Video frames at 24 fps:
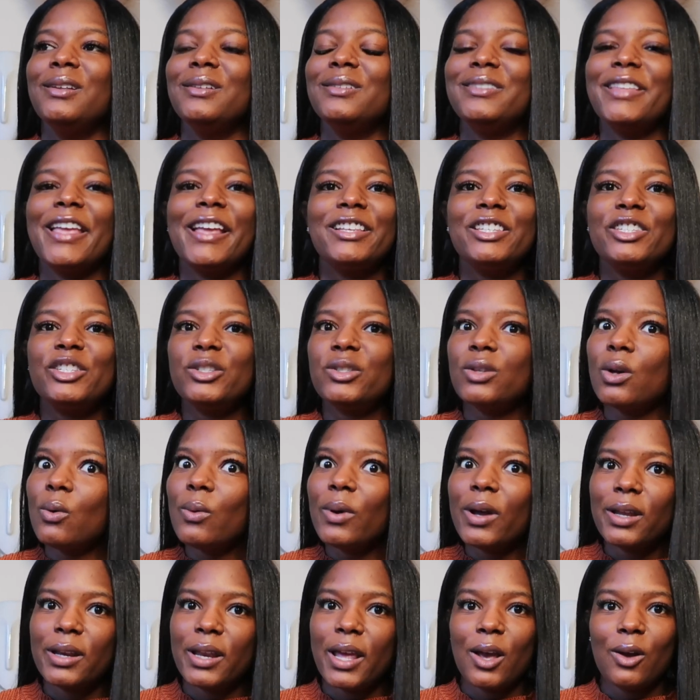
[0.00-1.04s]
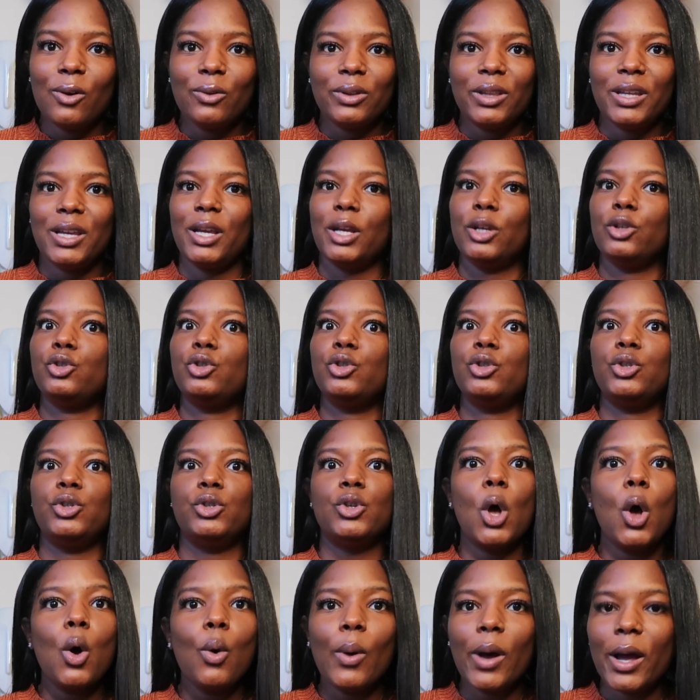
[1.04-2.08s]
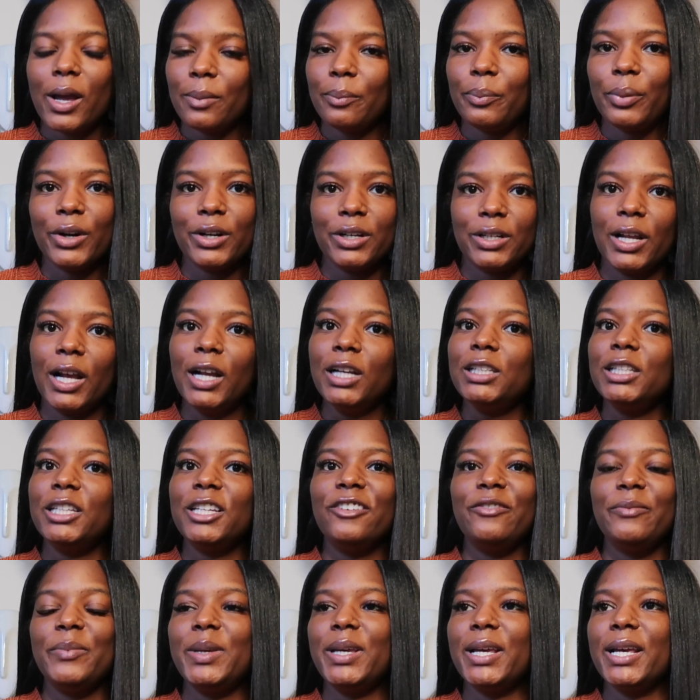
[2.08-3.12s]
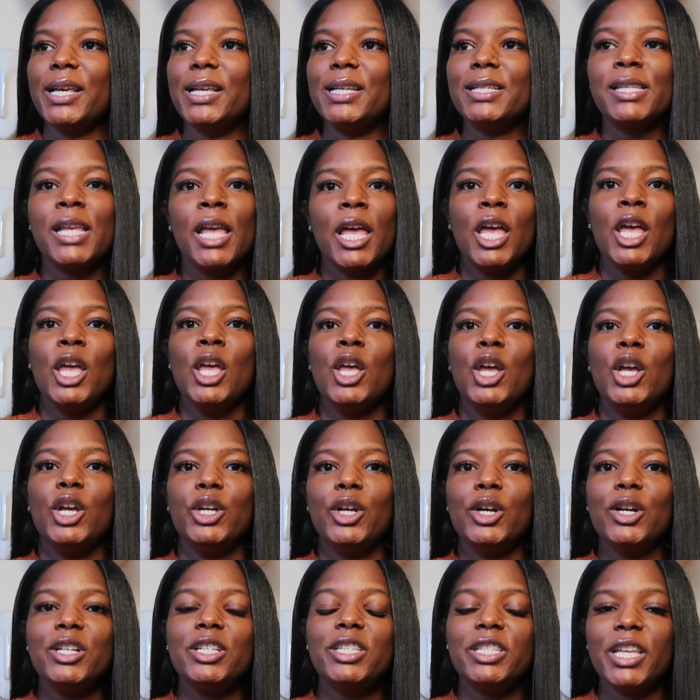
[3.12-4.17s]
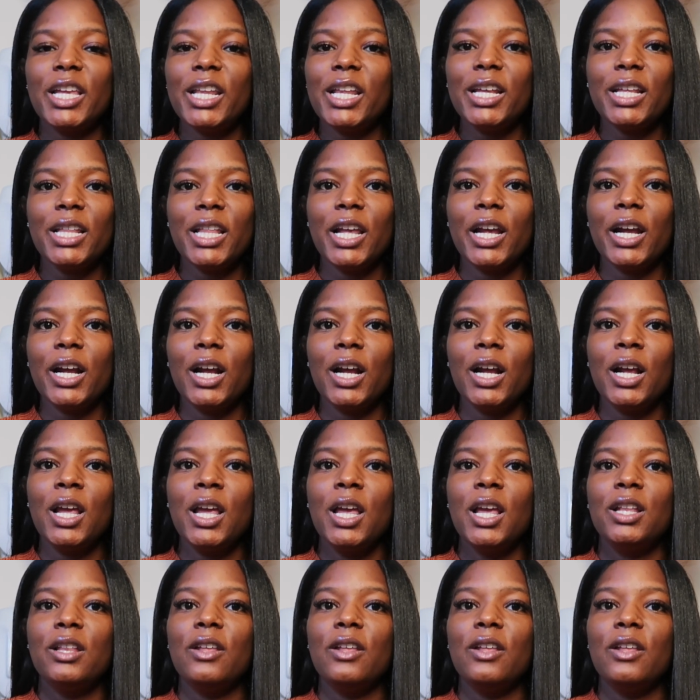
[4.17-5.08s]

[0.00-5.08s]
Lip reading: That's so unhealthy and so unproductive, because you're sitting there.